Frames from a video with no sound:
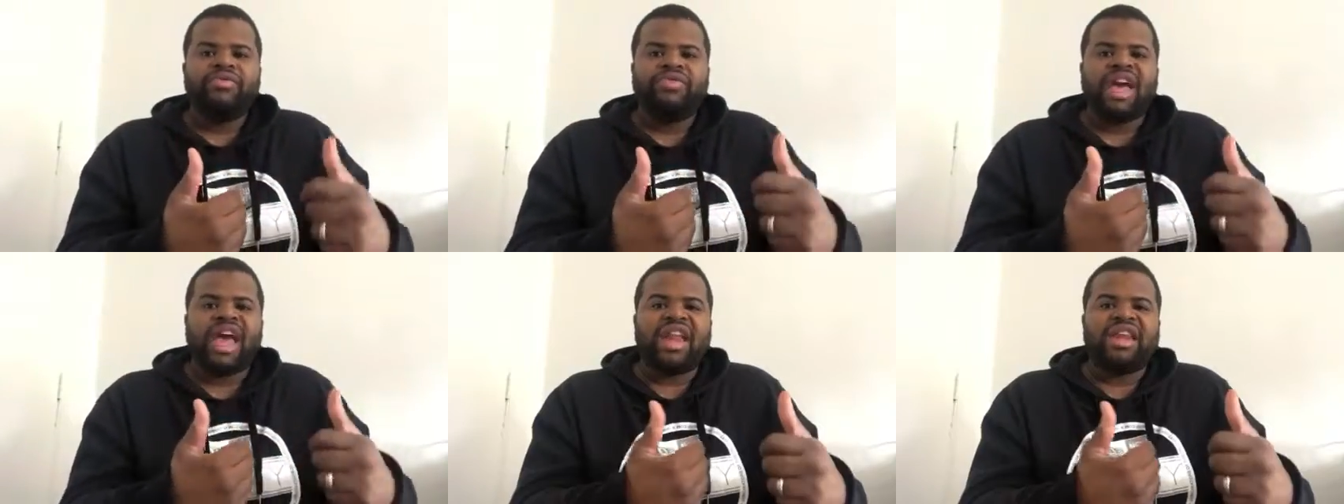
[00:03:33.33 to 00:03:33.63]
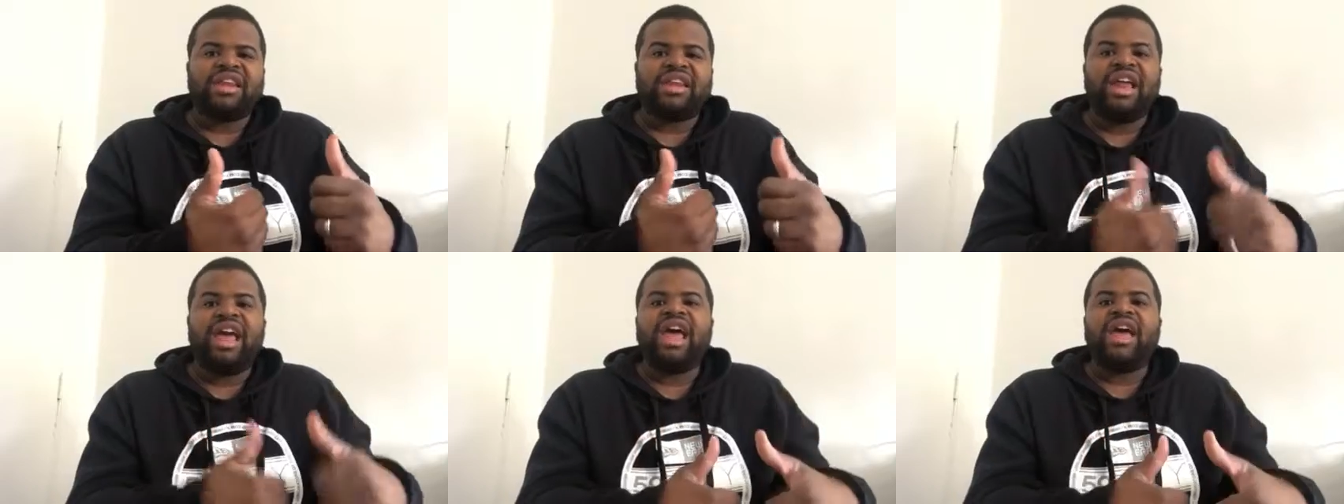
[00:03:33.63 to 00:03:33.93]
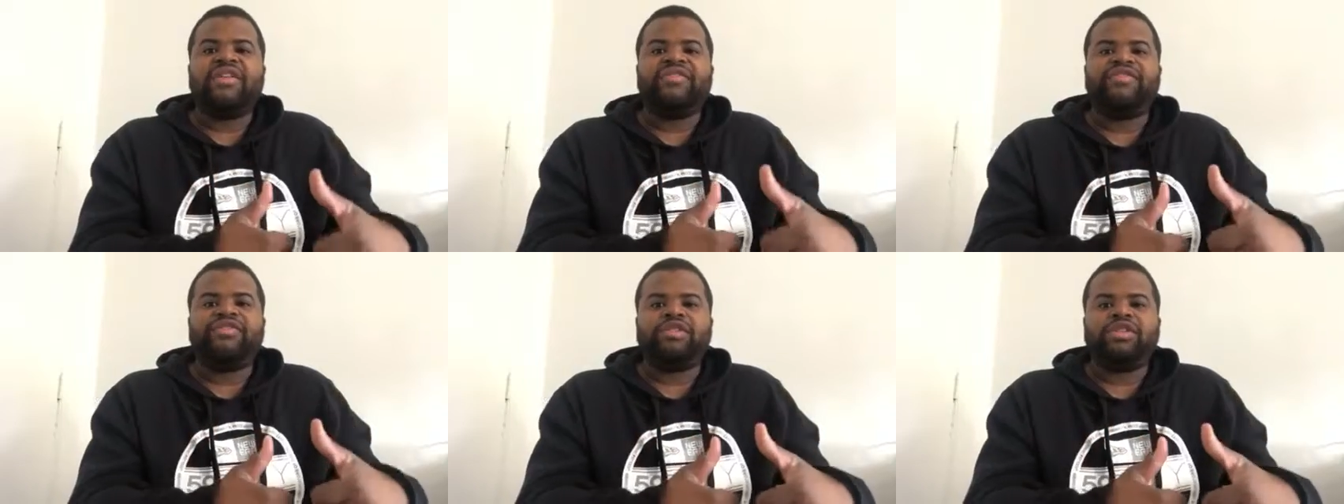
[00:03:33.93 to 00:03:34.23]
that
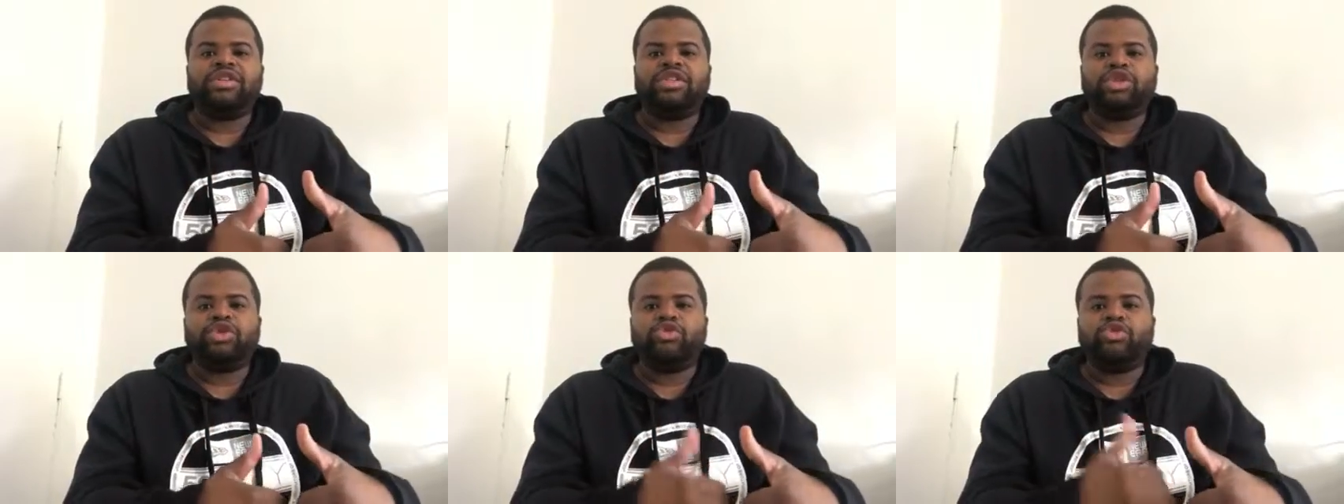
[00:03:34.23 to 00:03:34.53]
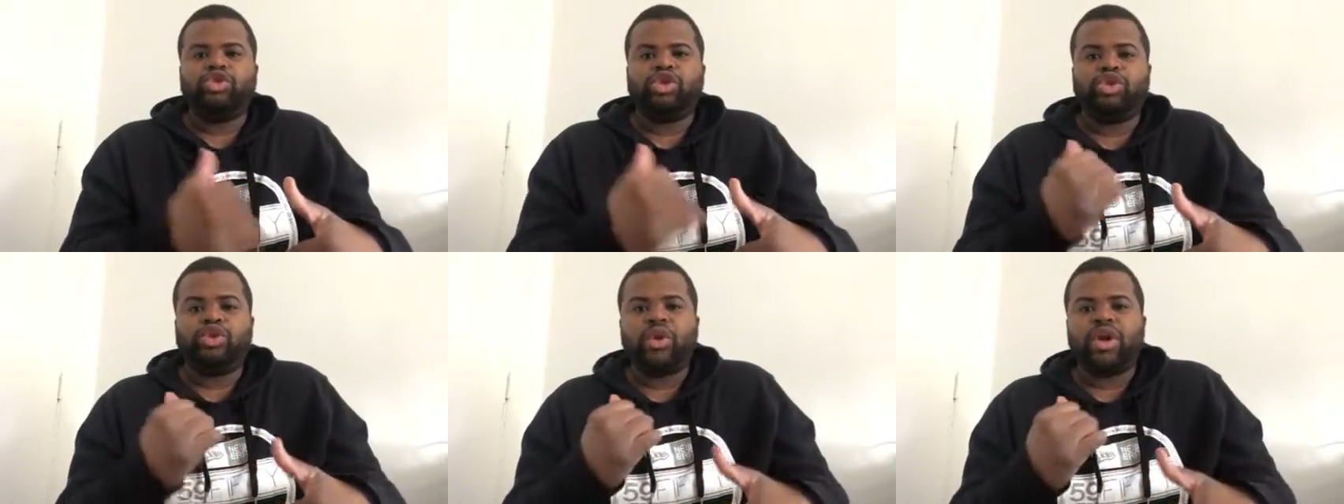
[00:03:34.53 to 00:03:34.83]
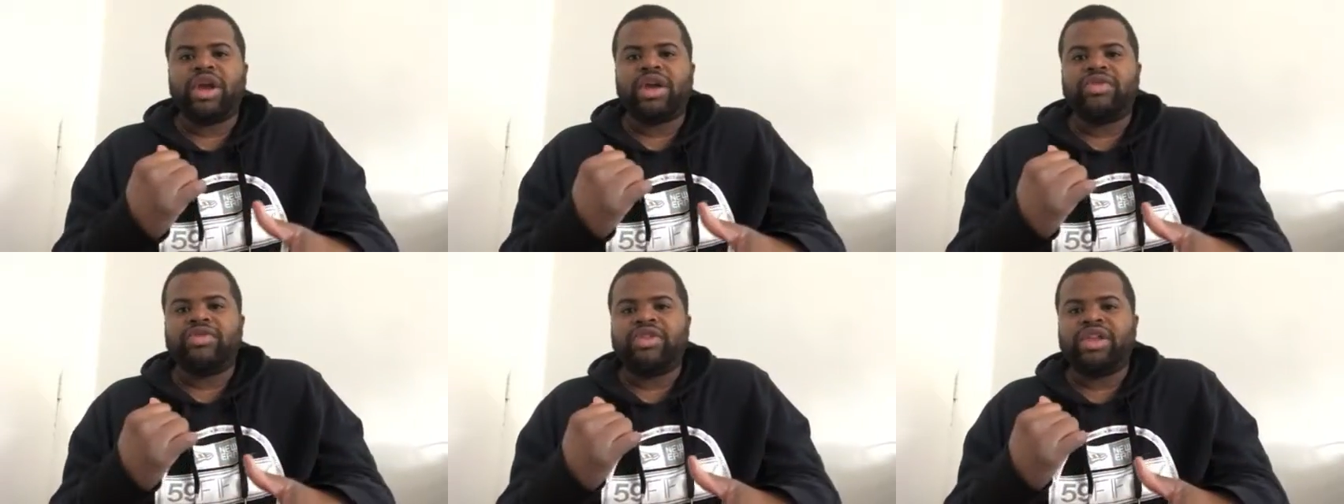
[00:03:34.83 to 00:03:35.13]
left to
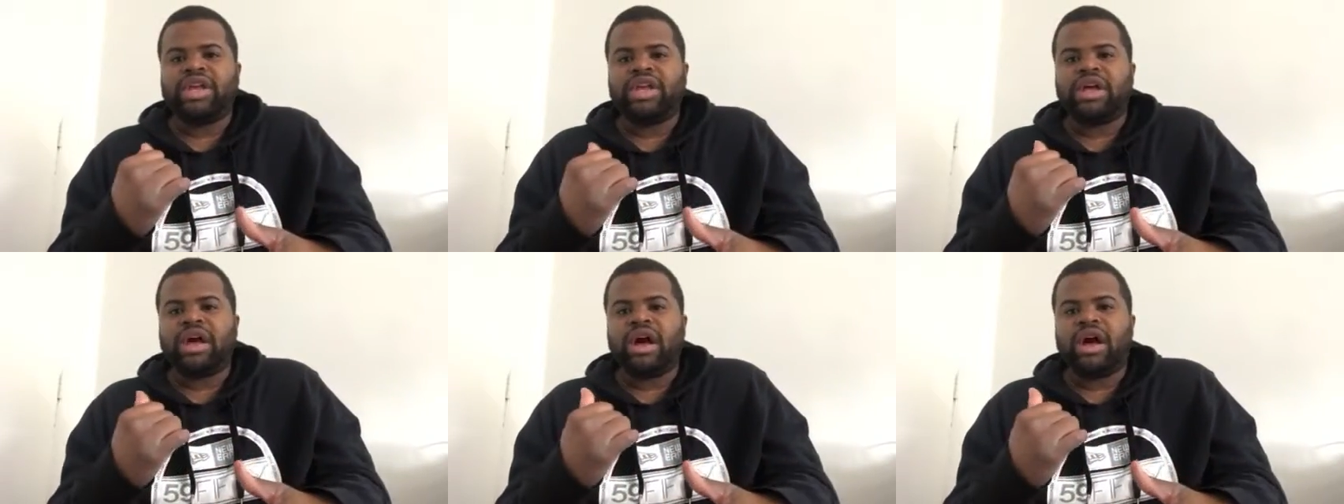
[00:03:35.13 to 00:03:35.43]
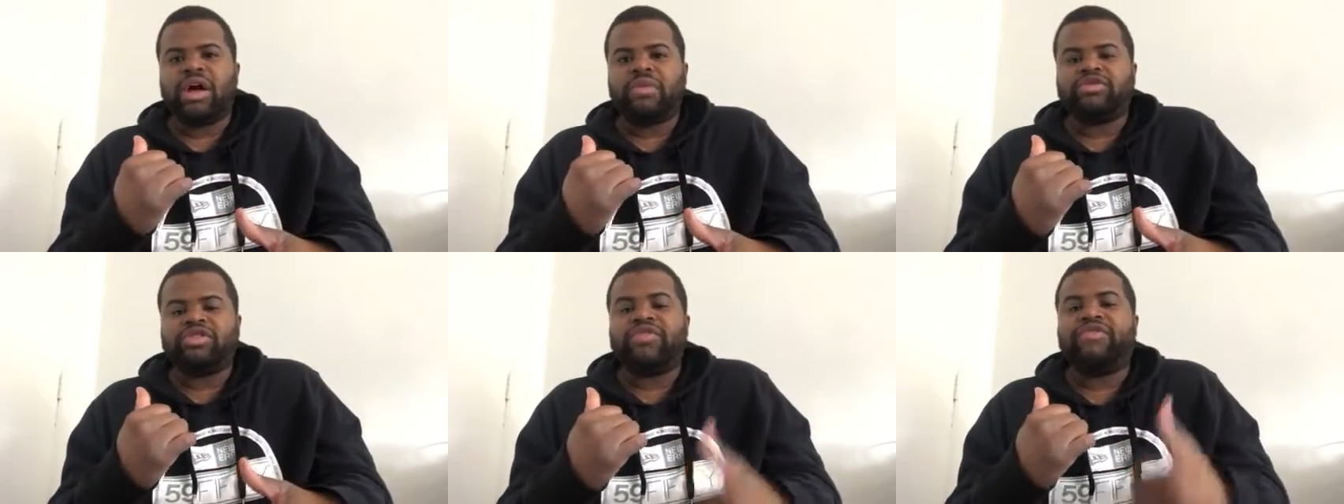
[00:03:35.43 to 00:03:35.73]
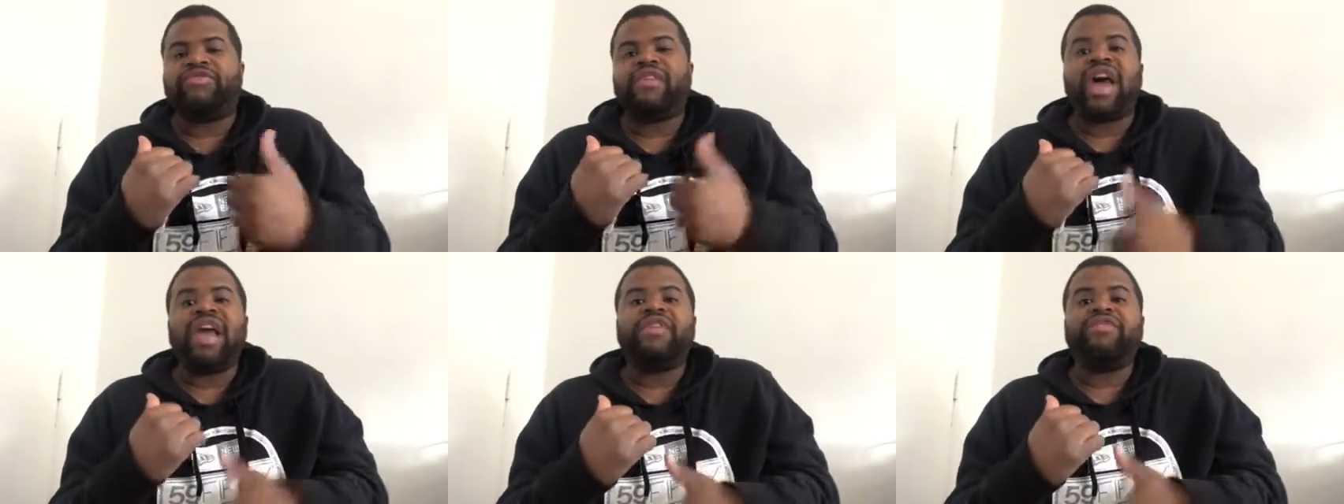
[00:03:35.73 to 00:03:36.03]
join
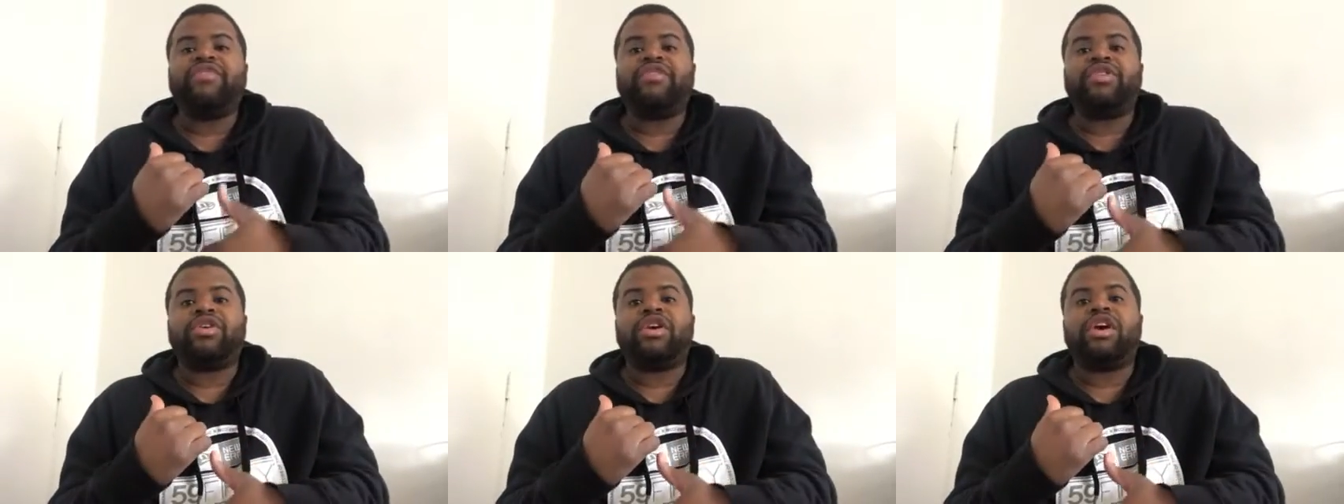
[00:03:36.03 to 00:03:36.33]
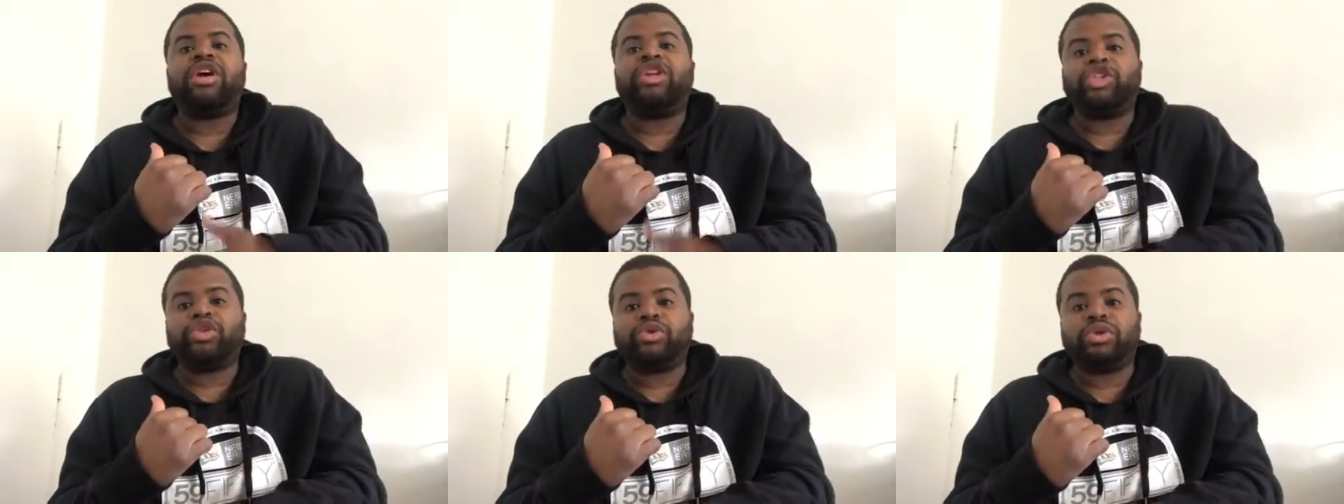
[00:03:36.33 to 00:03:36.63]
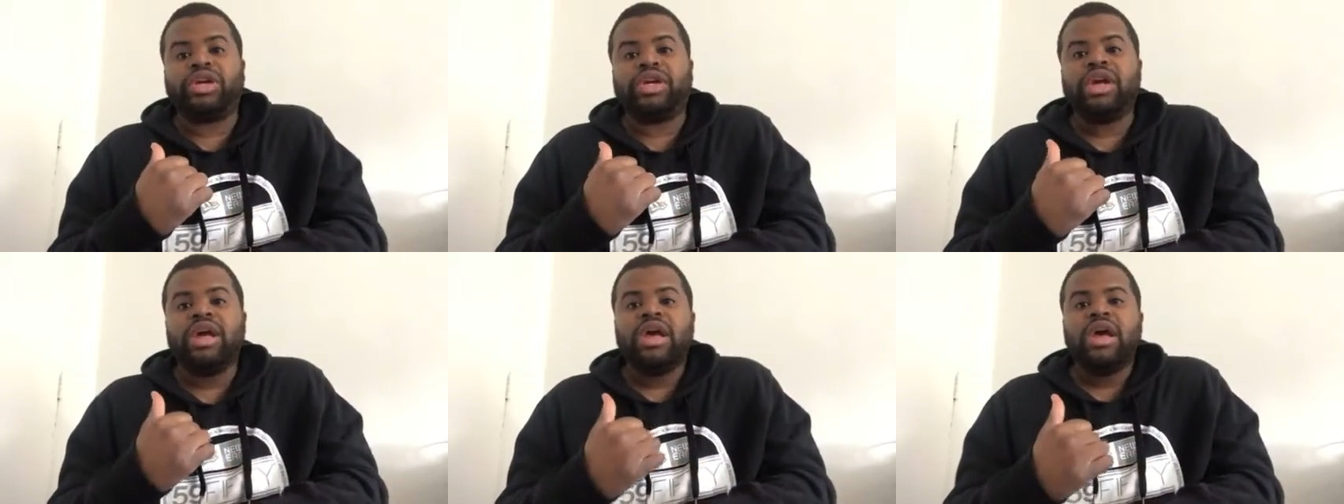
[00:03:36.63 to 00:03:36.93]
to fight for the
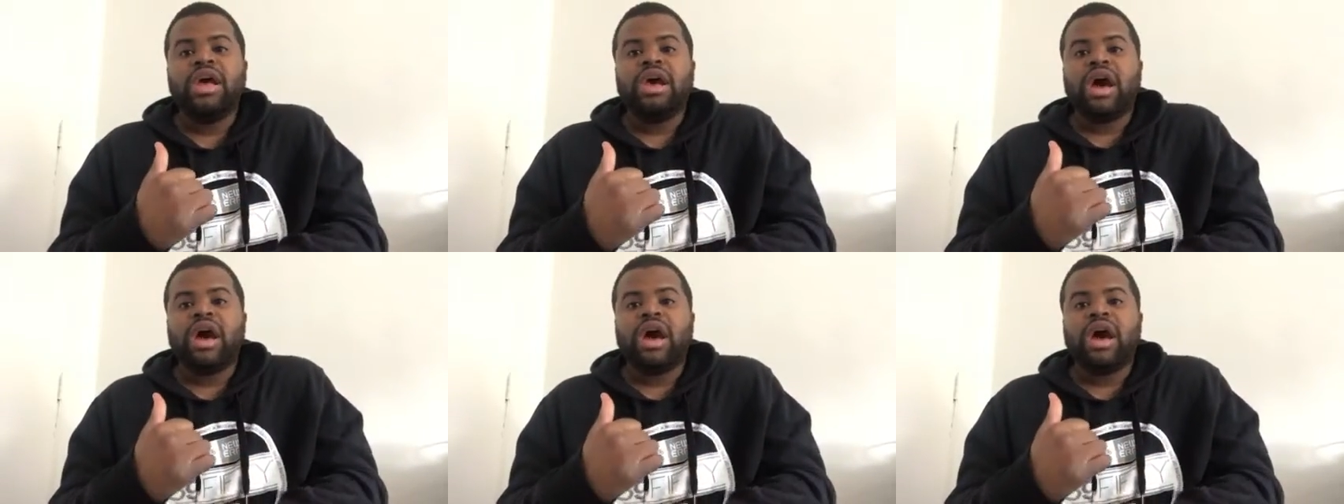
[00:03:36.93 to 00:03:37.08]
country